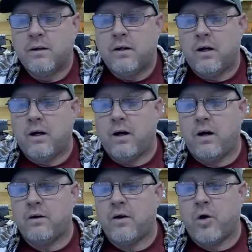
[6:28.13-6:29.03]

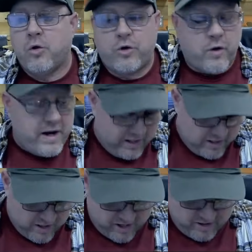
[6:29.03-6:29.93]
No,
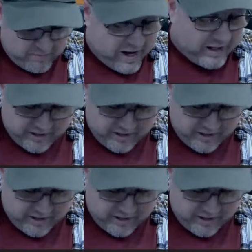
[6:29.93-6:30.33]
Greg, I am not an